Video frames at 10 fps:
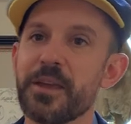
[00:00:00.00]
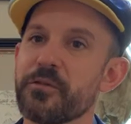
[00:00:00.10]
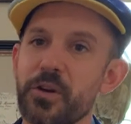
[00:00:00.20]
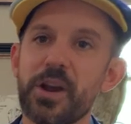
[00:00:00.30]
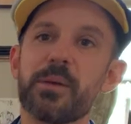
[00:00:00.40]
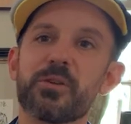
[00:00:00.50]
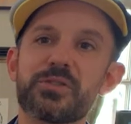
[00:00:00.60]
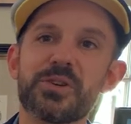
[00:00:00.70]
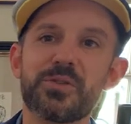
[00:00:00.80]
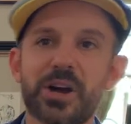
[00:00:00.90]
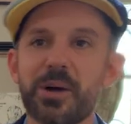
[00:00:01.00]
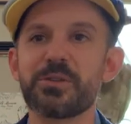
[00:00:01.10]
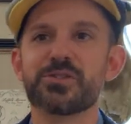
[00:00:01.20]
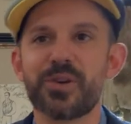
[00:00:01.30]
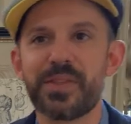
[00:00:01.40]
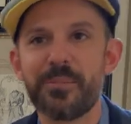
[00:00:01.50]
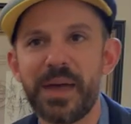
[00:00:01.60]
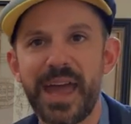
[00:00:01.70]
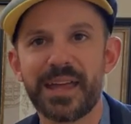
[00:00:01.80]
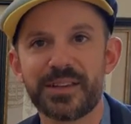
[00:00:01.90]
If you're able to, come and join the
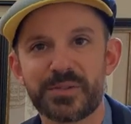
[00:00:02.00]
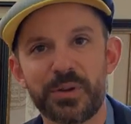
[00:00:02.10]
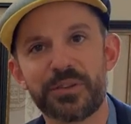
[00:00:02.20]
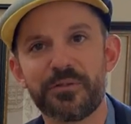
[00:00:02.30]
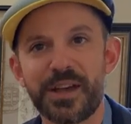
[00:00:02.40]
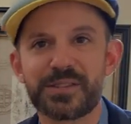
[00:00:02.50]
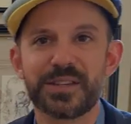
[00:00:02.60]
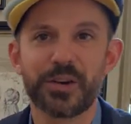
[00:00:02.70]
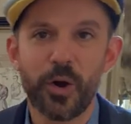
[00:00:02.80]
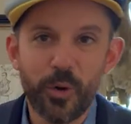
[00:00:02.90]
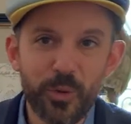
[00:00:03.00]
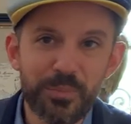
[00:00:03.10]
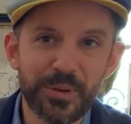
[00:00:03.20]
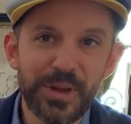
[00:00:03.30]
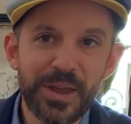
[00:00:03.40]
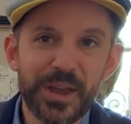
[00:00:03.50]
band as we invest in hope.